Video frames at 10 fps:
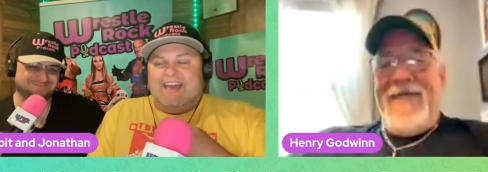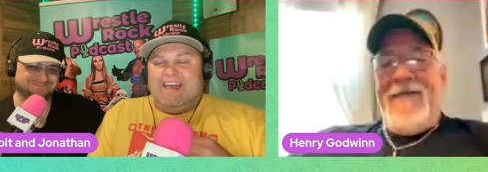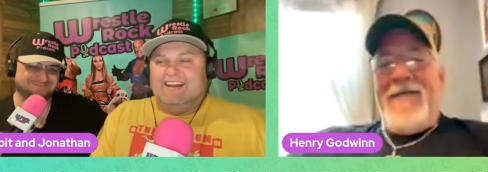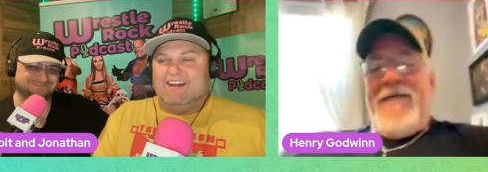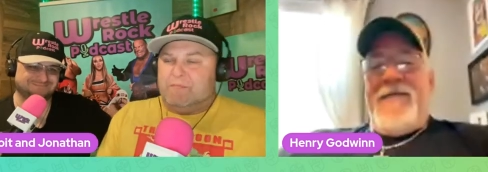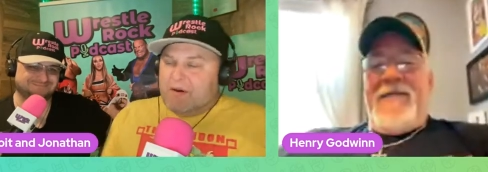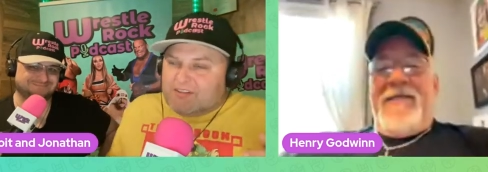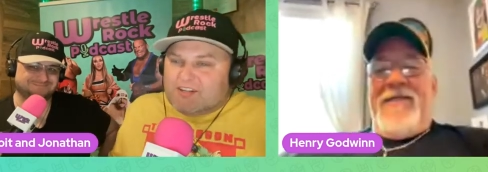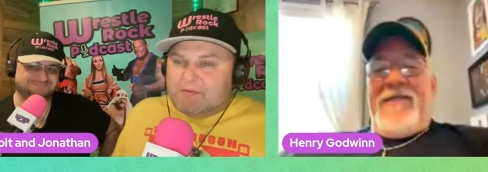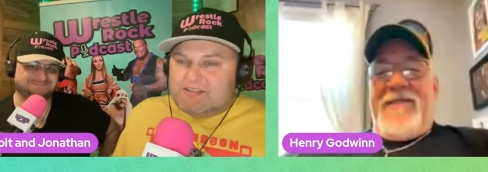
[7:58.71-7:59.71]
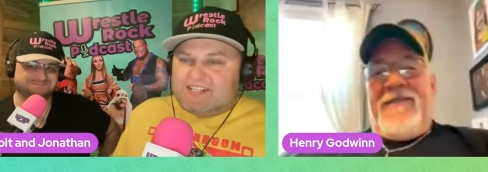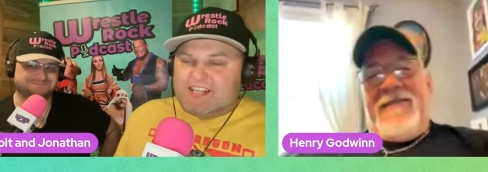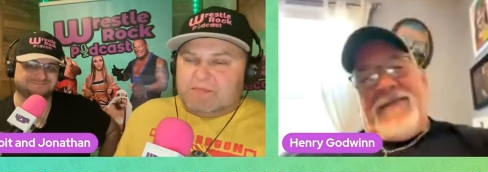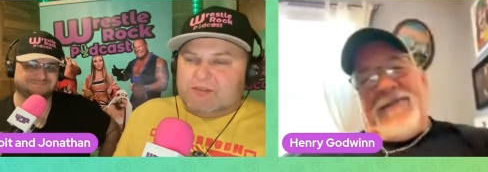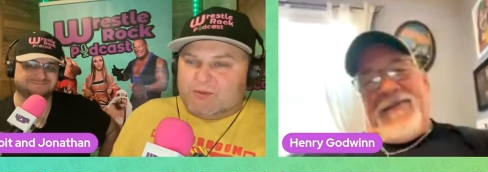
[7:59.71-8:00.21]
Speaker 1: And about the
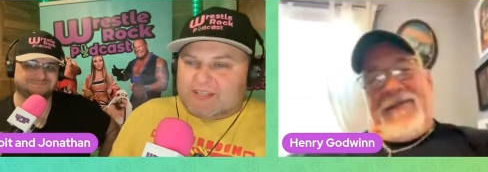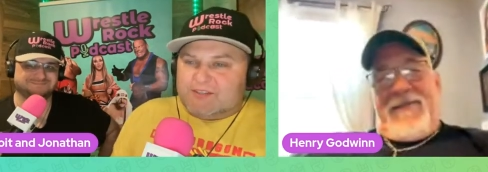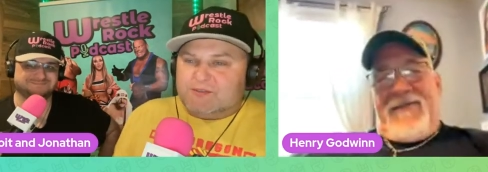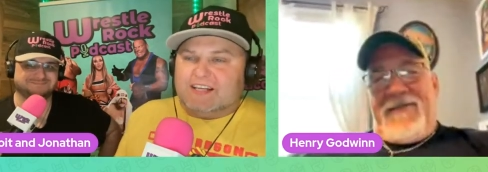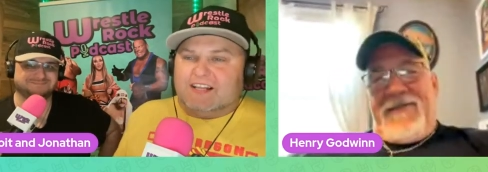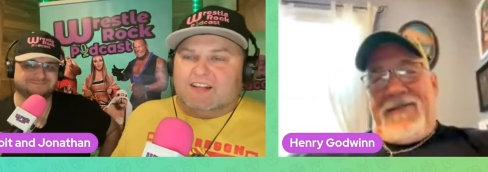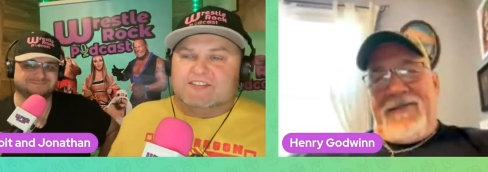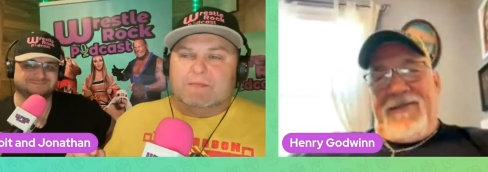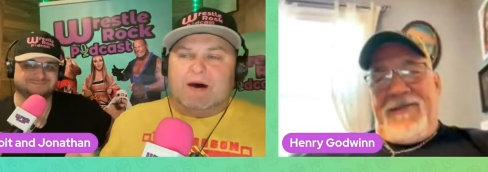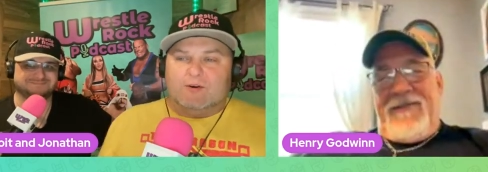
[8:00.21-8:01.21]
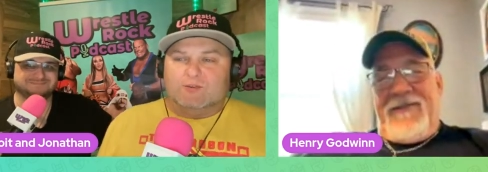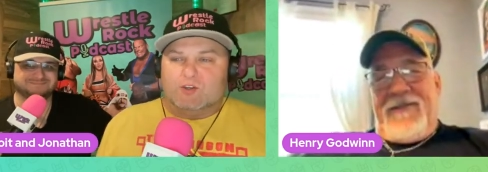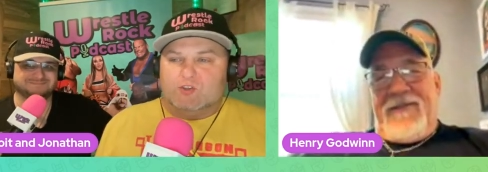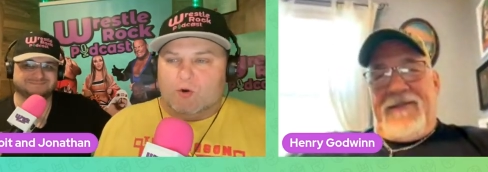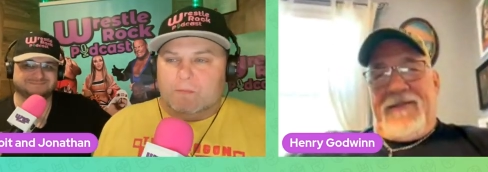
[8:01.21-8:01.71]
WCW, can you tell us about
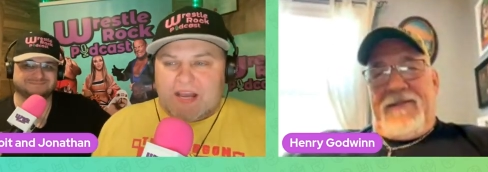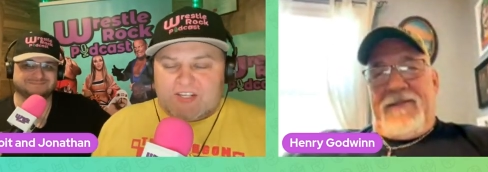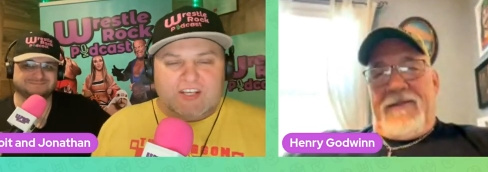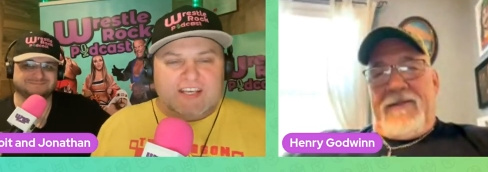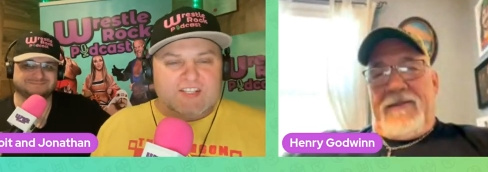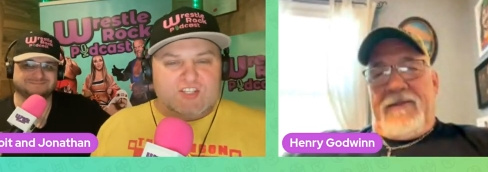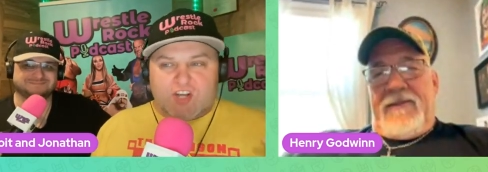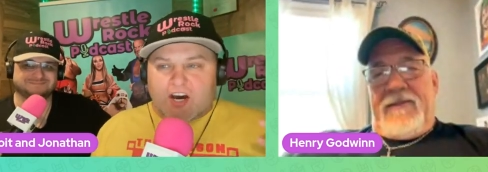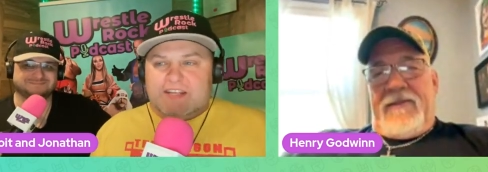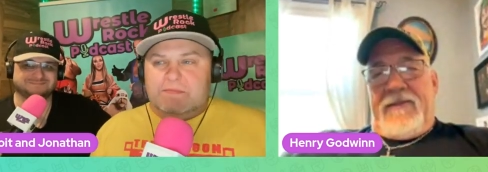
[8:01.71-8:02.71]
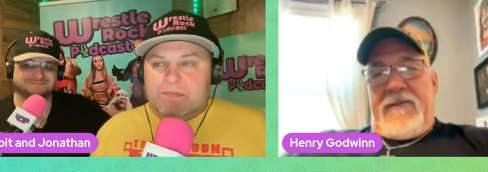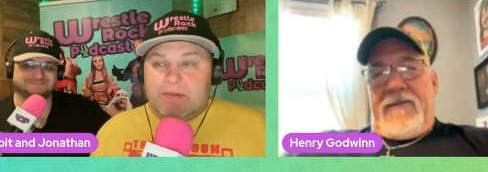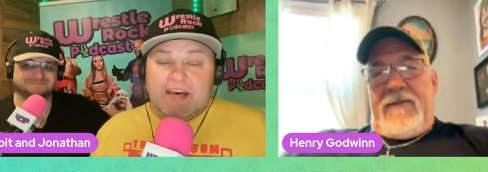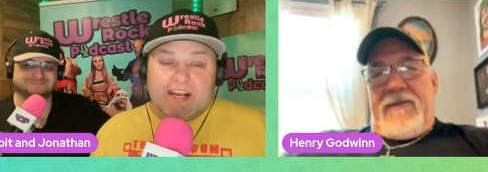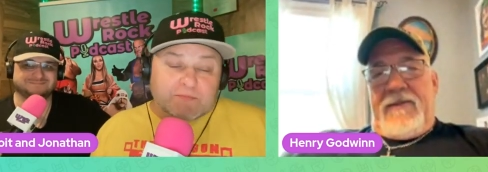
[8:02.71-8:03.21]
your match against Johnny B.
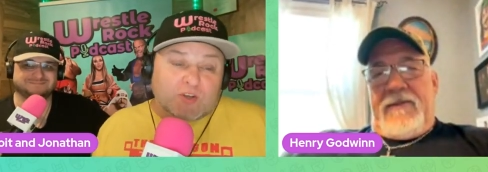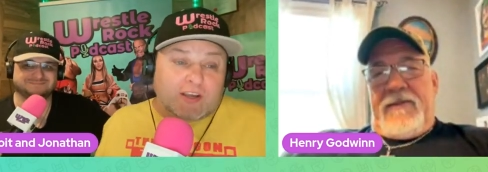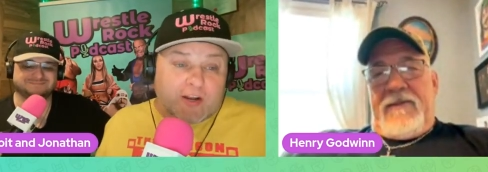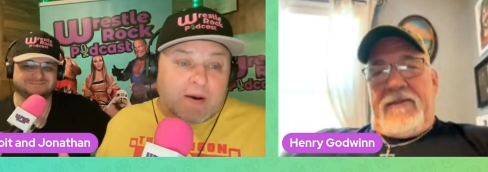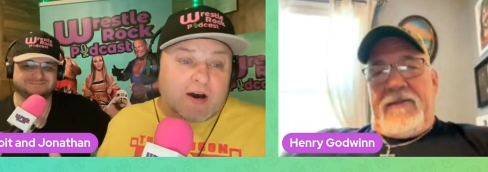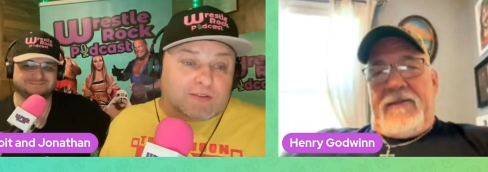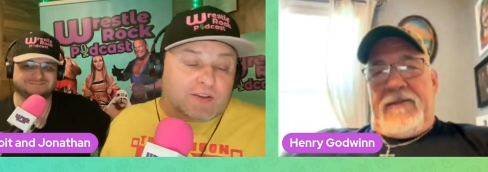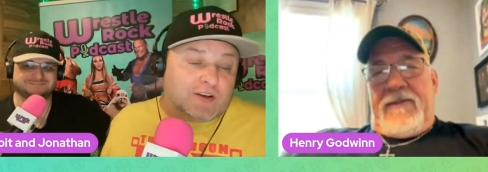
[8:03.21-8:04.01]
Bad? I'm talking about